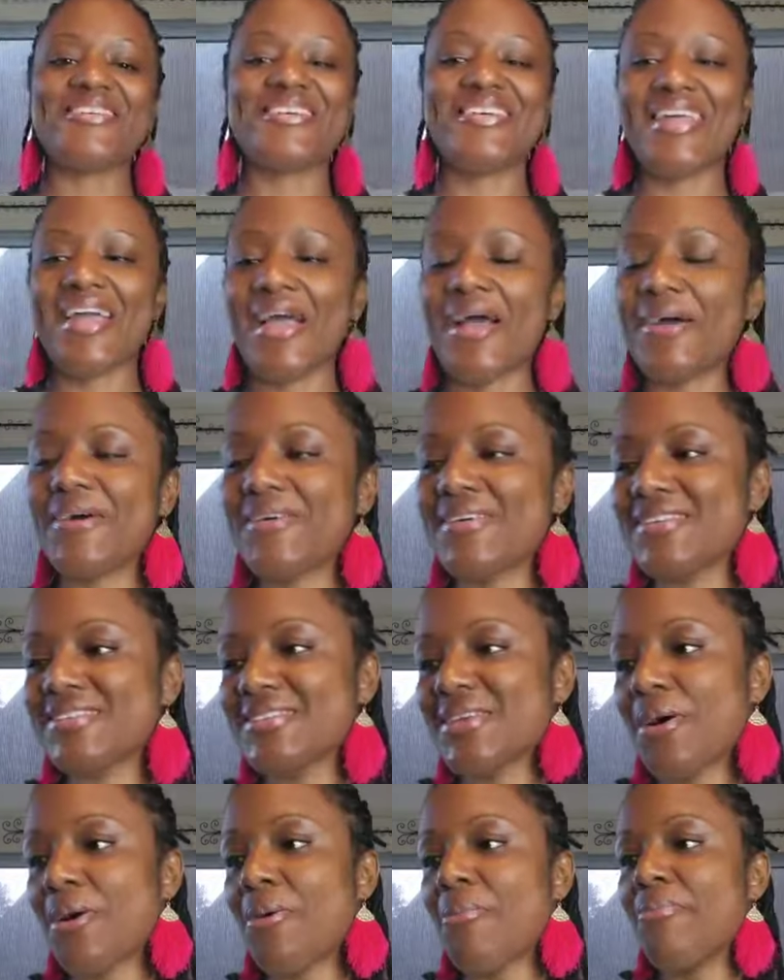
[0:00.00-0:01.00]
for now. And
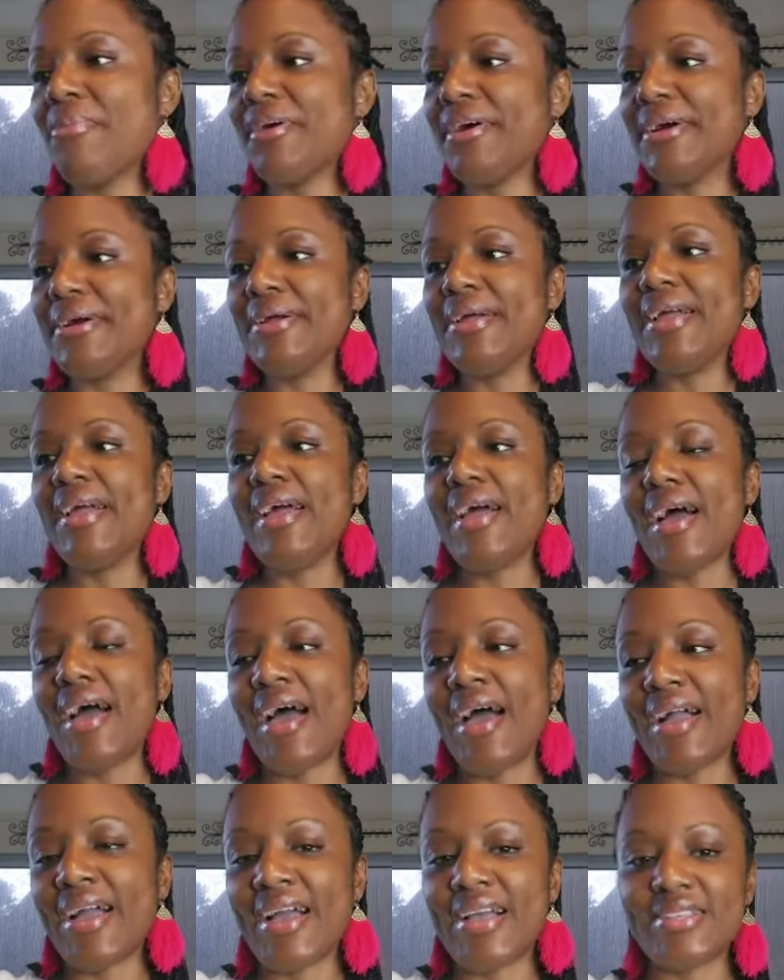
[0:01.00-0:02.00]
so, but
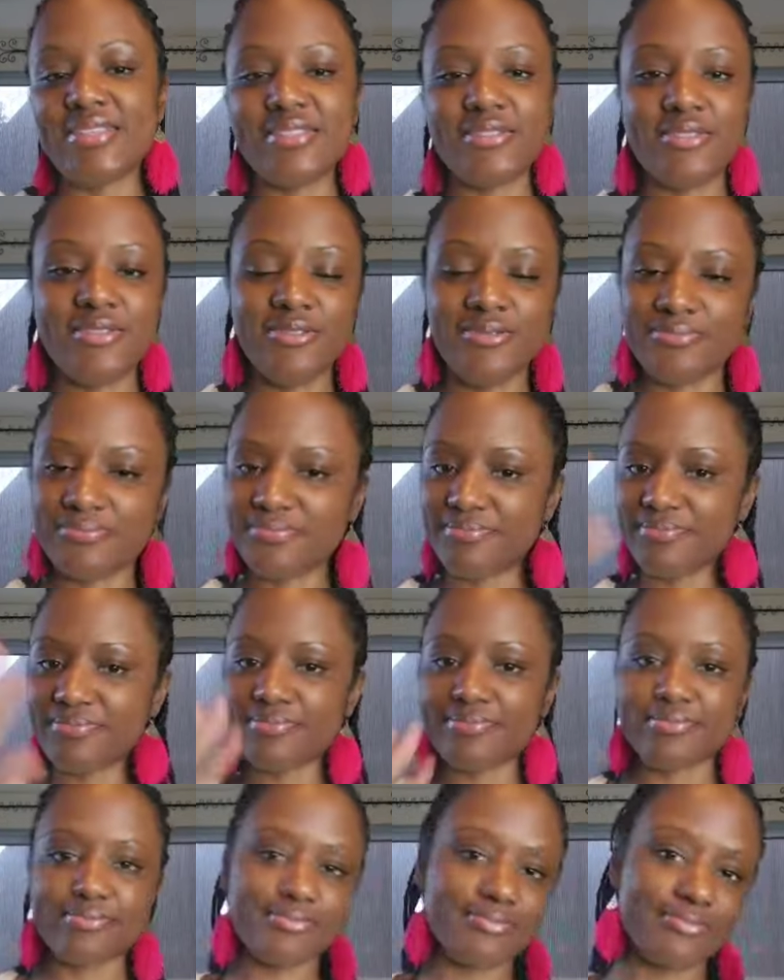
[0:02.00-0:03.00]
I got to
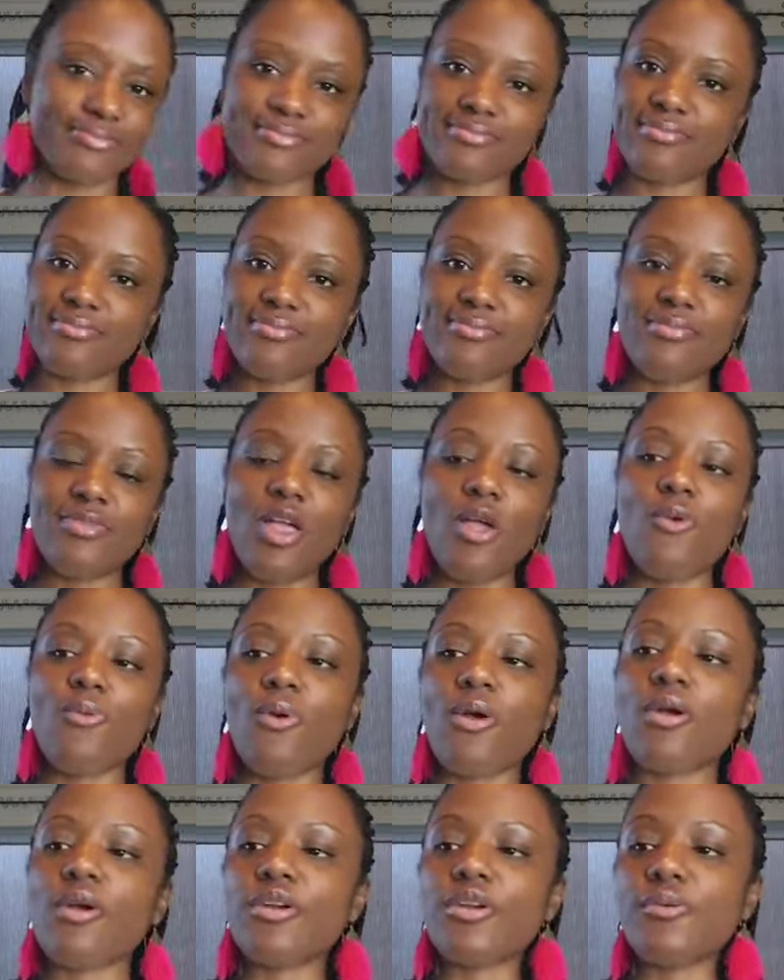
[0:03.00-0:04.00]

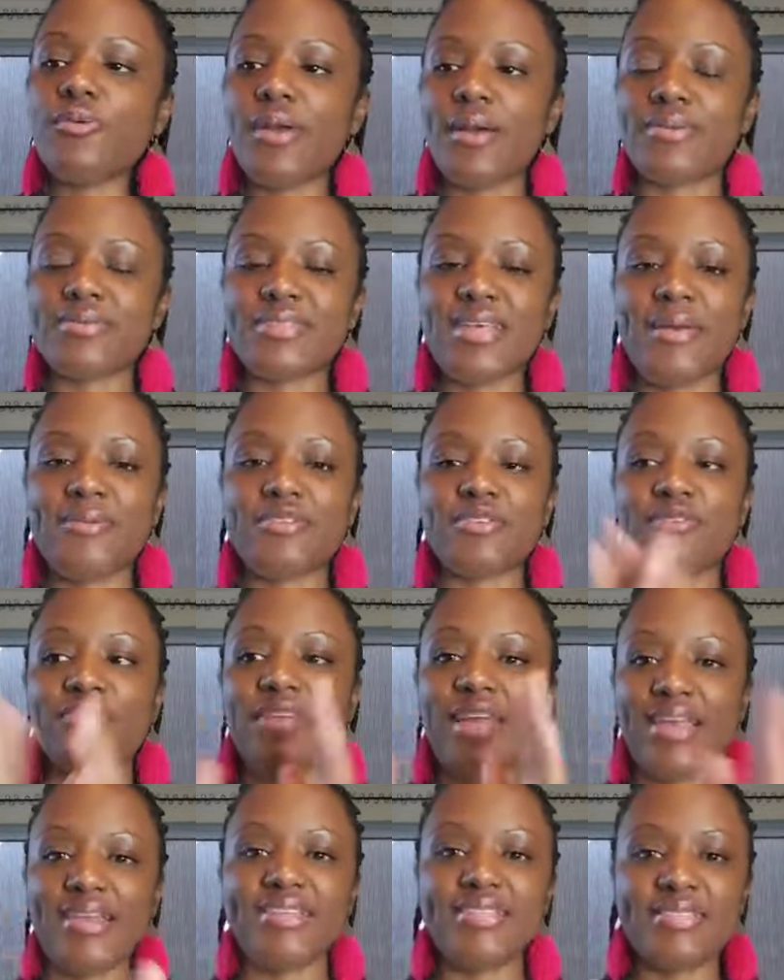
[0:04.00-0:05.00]
work on the website. So
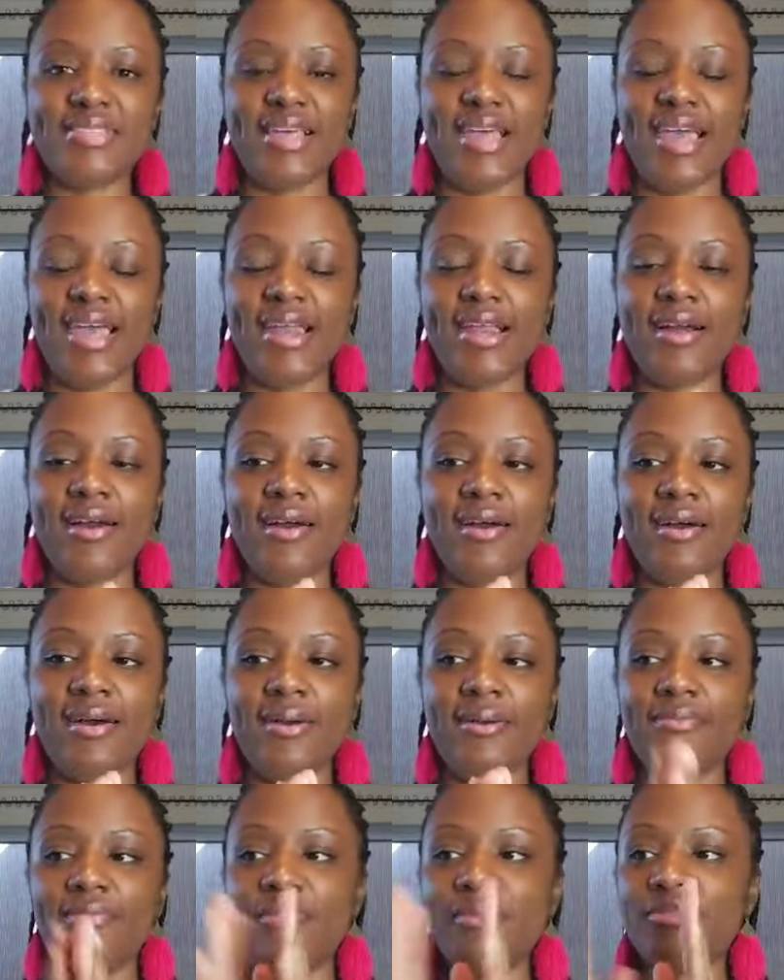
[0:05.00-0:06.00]
that is that.
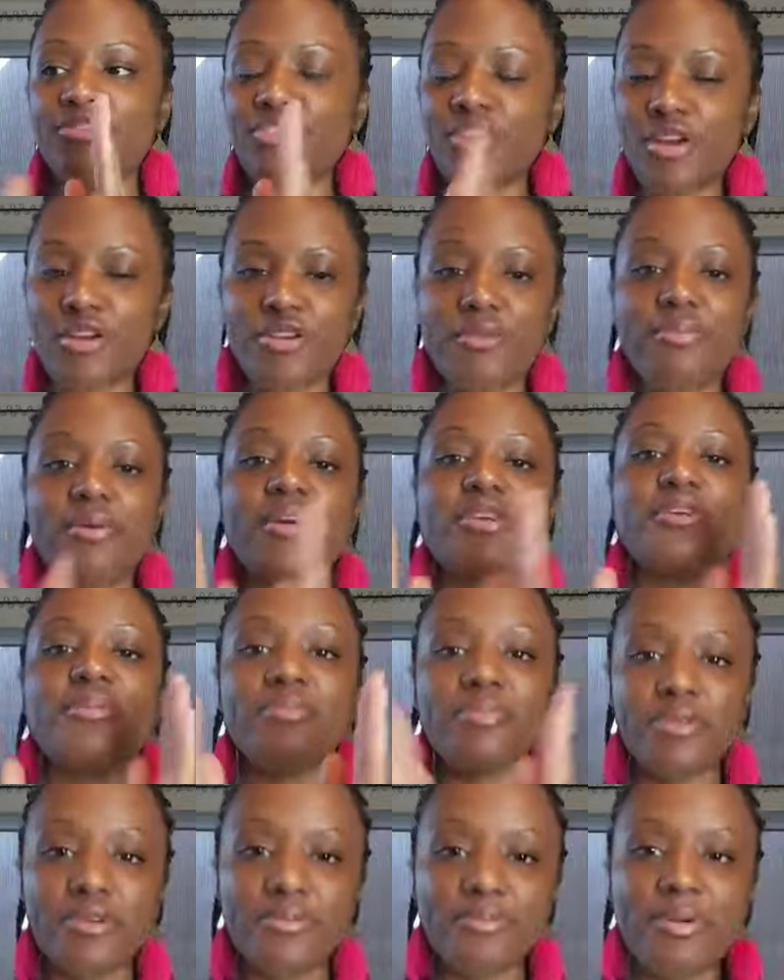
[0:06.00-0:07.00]
Um, the journal
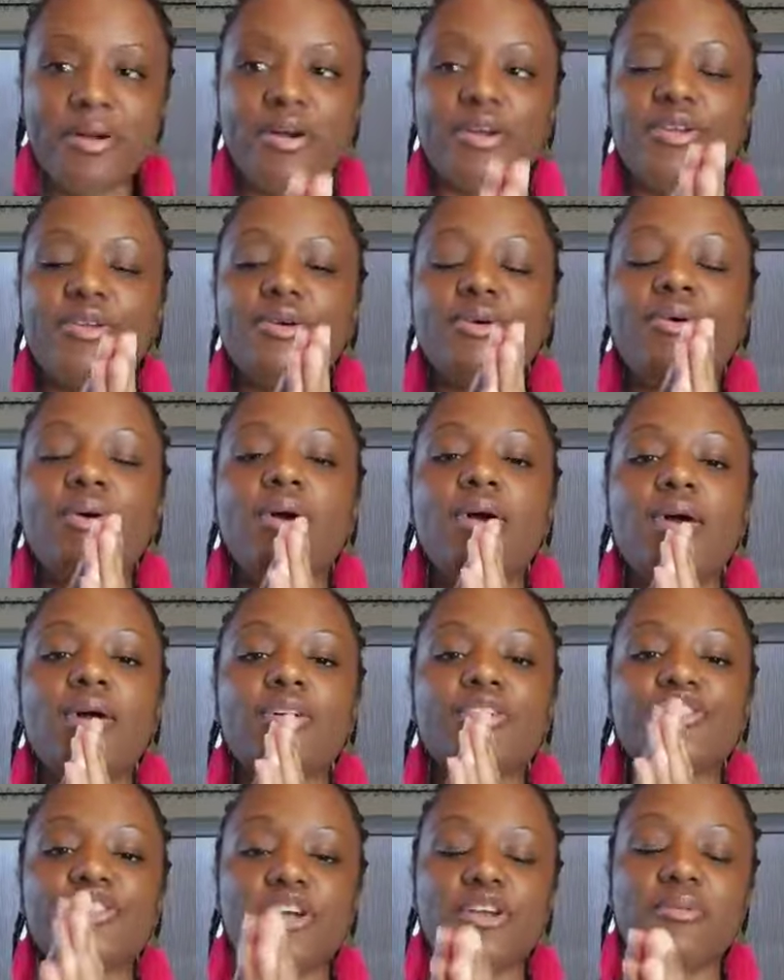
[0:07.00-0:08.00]
bundle, book bundle,
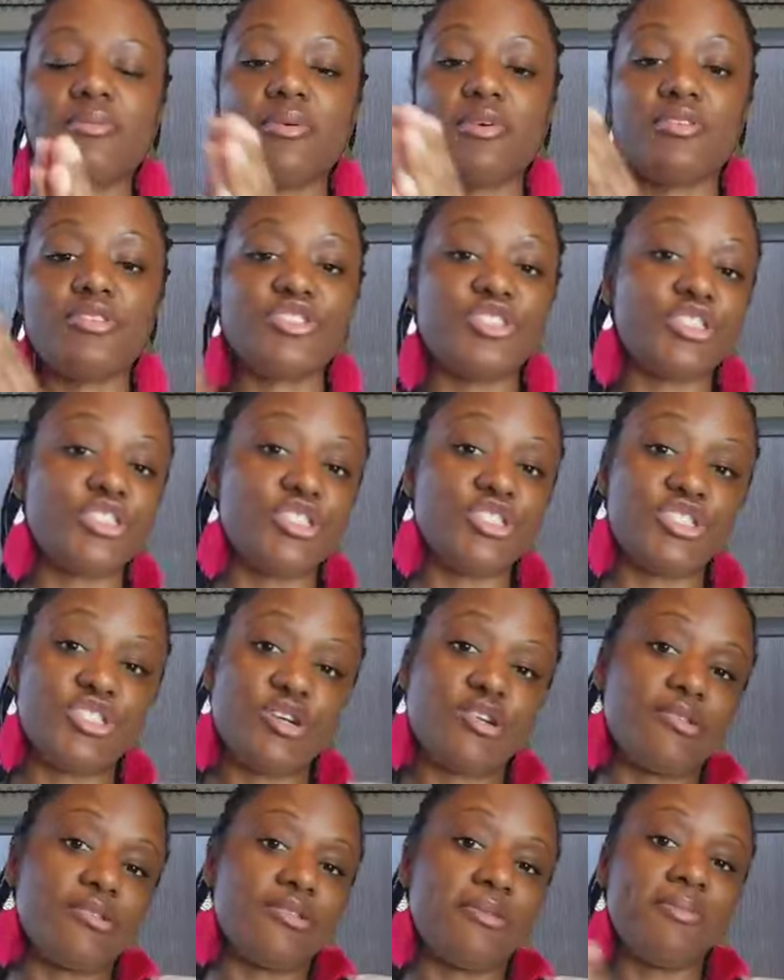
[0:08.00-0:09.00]
journal bundle is just a
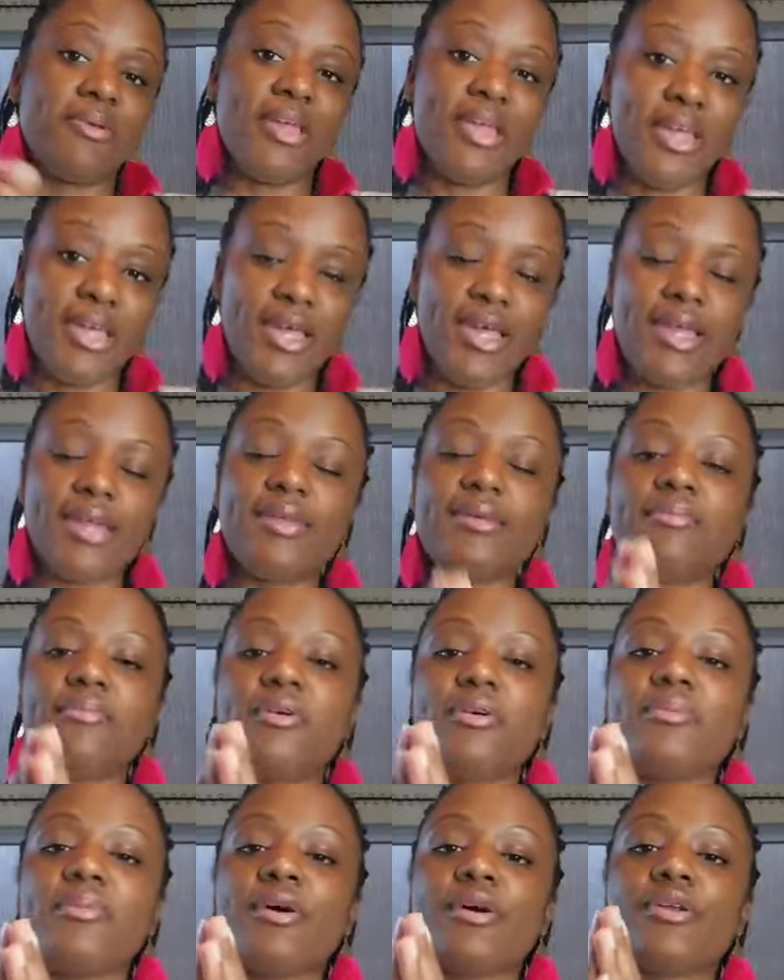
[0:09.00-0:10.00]
journal and the pen. The
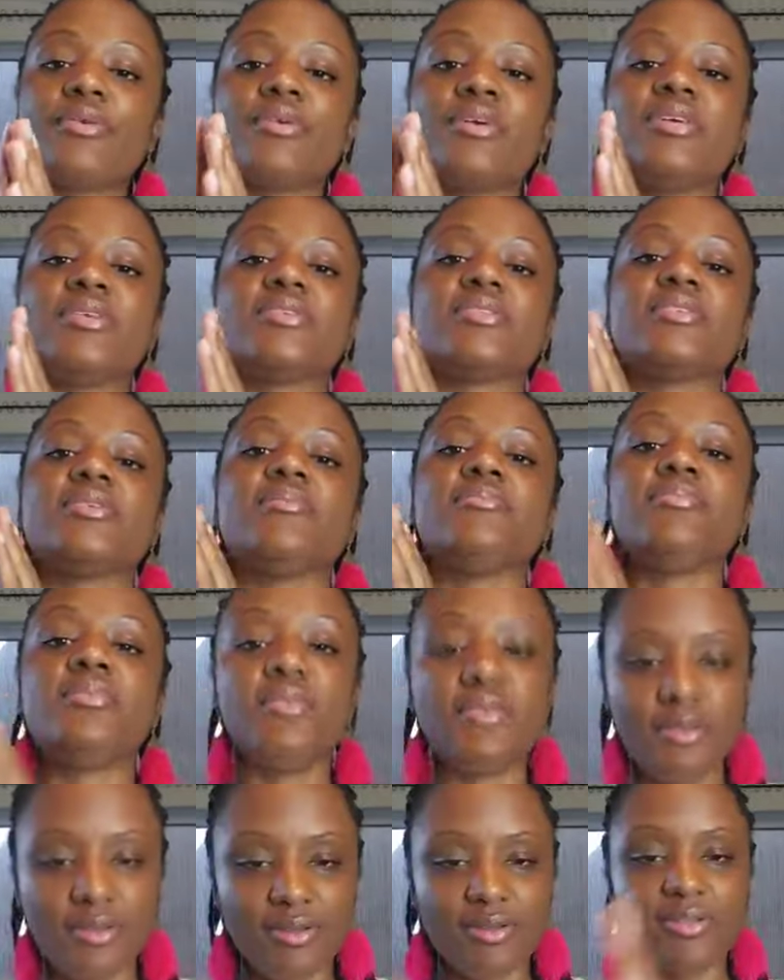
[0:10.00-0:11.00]
book bundle is the
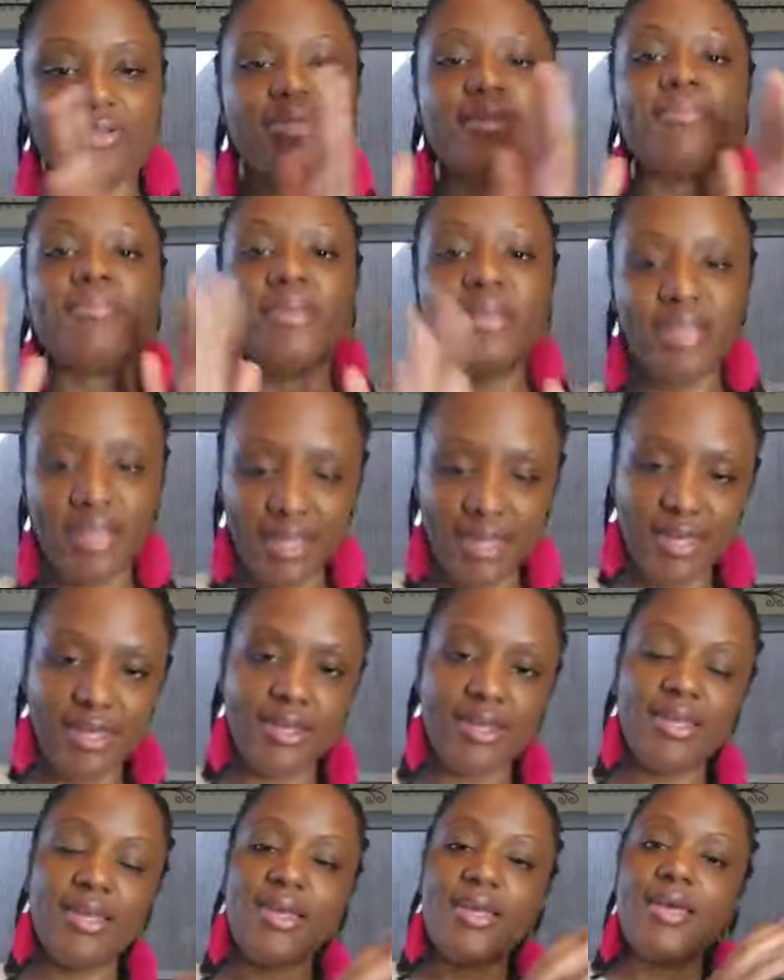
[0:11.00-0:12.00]
book, the
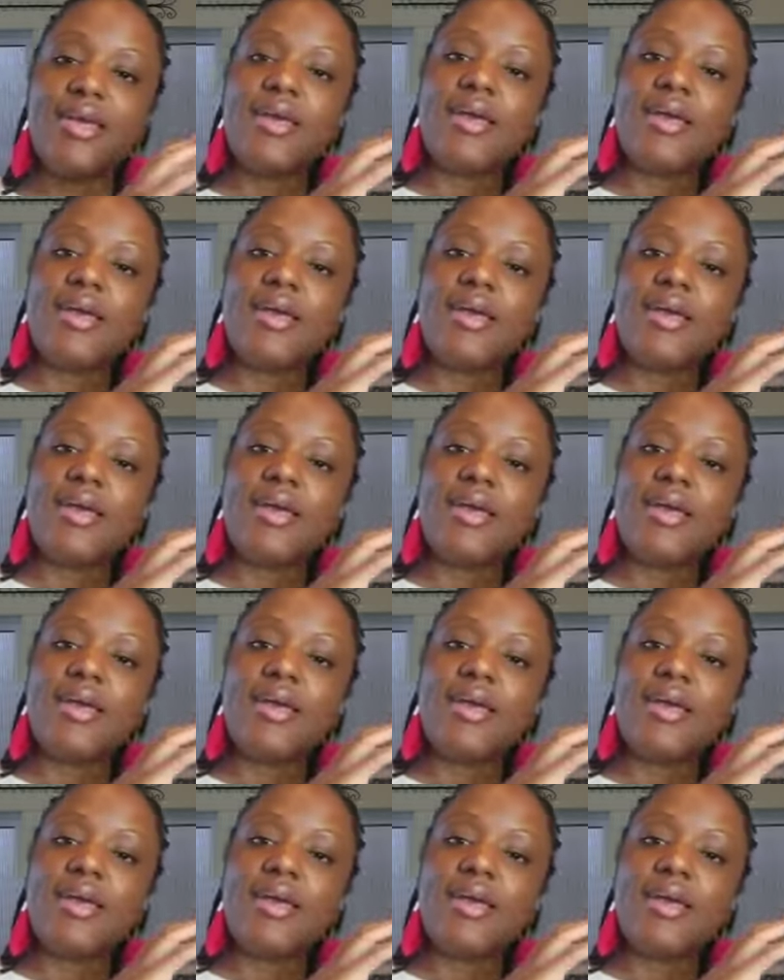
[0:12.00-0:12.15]
pen,